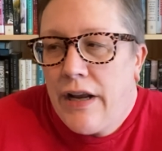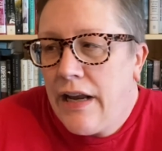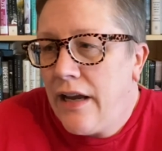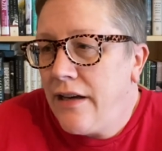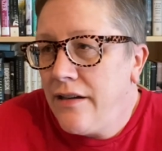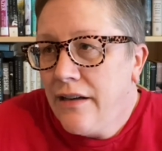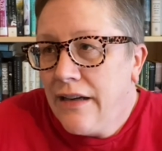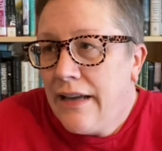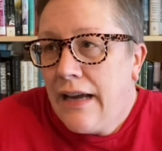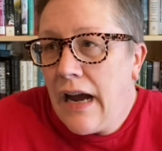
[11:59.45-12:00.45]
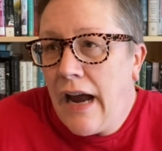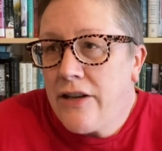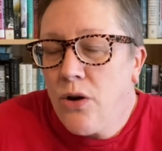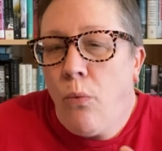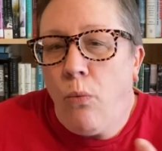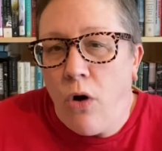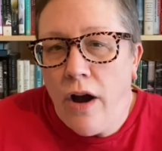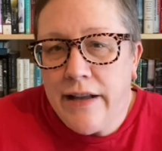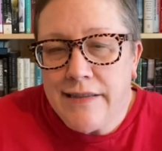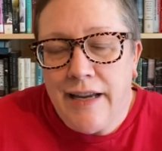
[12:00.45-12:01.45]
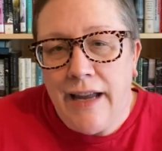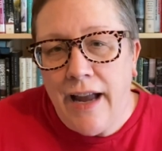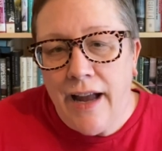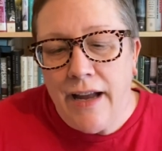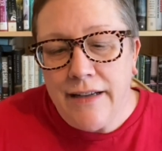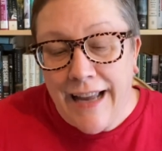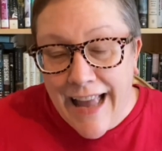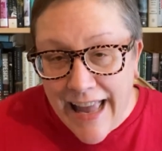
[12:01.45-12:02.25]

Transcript: And I don't want to add